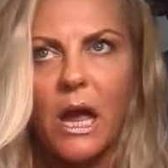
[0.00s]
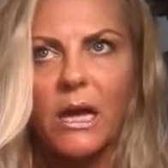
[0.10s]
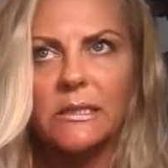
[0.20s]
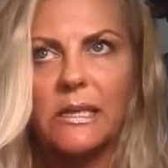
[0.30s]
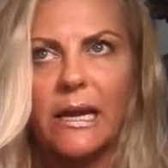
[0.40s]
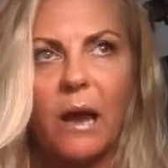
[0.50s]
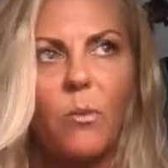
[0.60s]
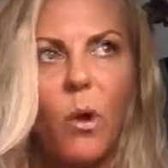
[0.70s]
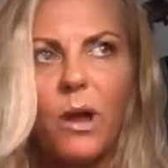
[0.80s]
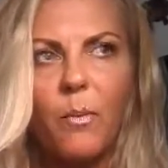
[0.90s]
It's like I
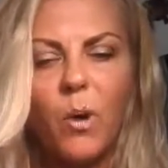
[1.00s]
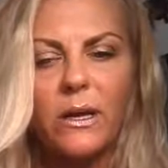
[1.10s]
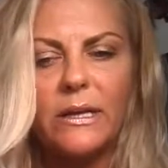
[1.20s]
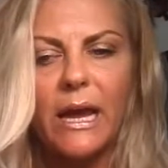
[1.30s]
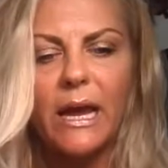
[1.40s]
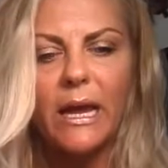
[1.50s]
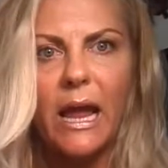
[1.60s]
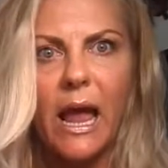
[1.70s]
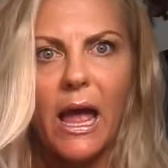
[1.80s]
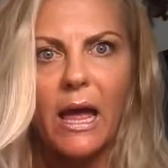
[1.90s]
woke up one day
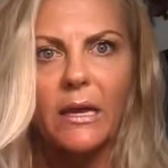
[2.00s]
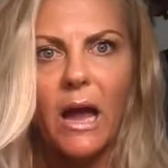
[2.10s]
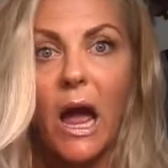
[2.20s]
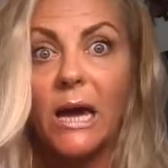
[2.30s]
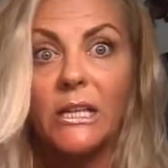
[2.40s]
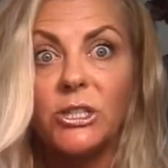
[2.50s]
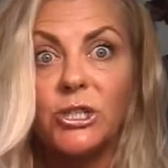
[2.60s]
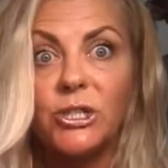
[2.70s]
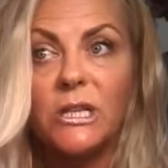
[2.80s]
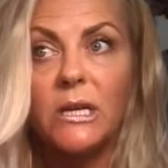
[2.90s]
and I
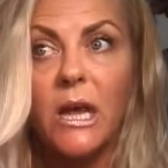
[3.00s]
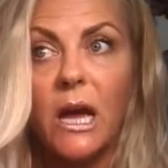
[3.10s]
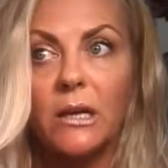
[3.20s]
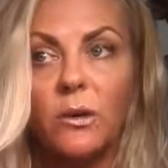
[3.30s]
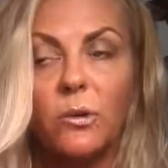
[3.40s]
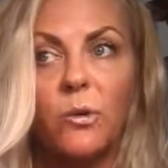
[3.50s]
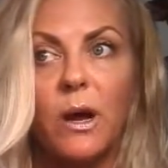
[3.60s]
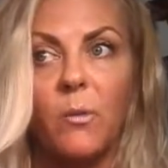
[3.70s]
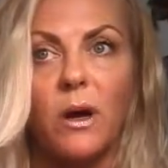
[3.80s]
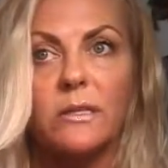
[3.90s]
did not know who
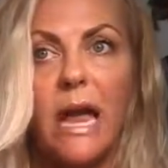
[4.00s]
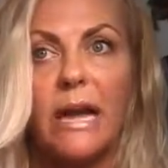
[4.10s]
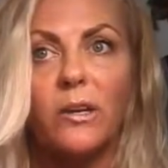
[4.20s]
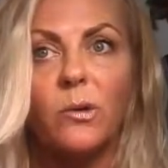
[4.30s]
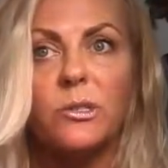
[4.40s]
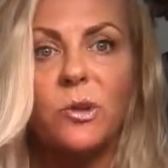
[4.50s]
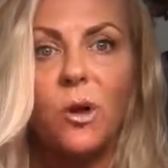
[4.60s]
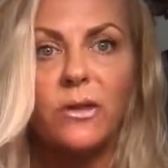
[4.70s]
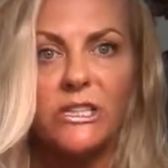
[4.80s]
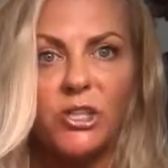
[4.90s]
I was. I noticed
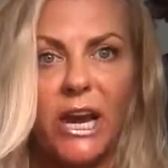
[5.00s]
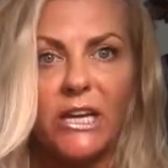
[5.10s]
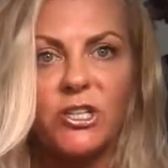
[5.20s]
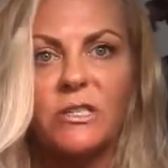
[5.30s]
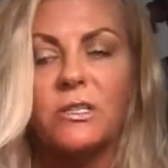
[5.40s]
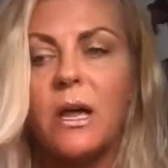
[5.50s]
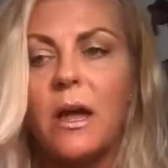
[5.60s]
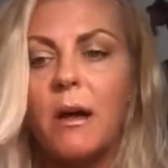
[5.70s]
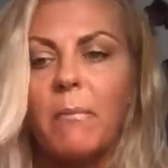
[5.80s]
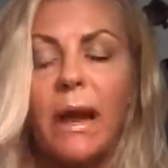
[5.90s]
all these changes.
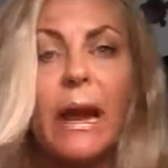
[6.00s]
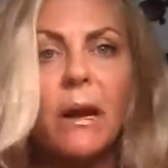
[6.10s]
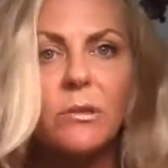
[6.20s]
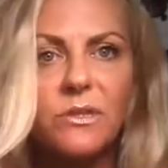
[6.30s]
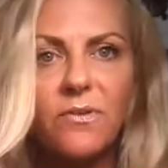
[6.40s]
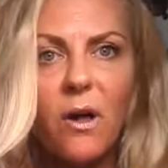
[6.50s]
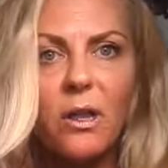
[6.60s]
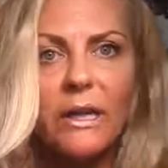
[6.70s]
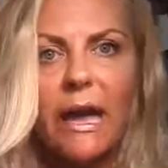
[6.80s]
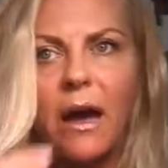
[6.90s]
My hair was
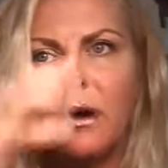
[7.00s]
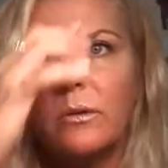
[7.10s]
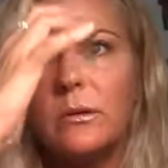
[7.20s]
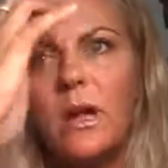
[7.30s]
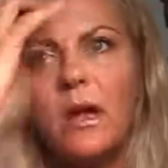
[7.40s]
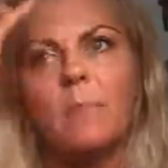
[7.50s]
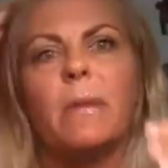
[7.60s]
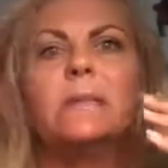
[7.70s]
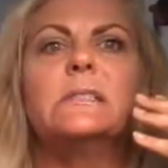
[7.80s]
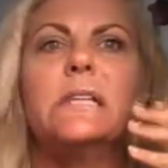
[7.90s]
falling out,
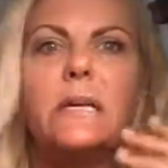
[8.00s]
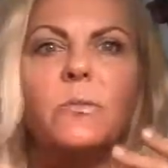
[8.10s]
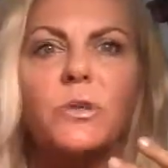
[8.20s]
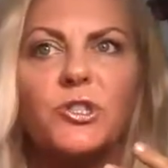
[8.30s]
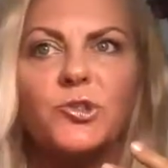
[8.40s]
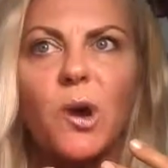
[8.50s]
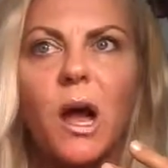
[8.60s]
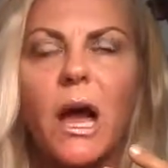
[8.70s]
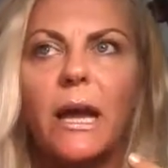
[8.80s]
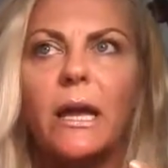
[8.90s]
my skin was
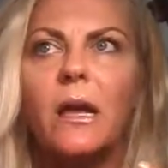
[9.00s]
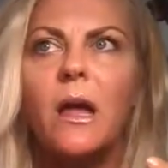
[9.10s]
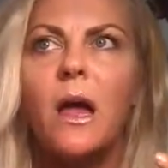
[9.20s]
dry,